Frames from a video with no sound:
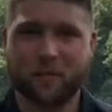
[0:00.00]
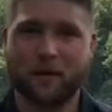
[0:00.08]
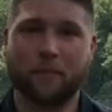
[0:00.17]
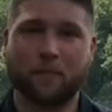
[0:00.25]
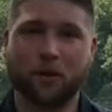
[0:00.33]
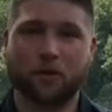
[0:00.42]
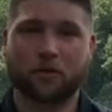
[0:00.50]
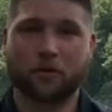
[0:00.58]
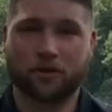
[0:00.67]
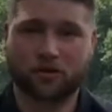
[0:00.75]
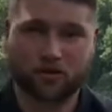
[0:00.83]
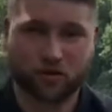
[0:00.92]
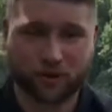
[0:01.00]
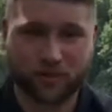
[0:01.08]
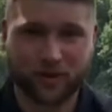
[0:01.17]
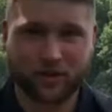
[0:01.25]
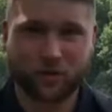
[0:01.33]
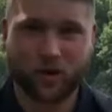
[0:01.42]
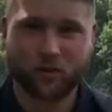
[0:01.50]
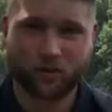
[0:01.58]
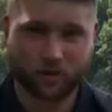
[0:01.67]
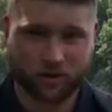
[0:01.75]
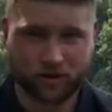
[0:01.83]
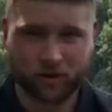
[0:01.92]
but both are extremely well
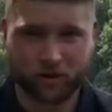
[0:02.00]
worth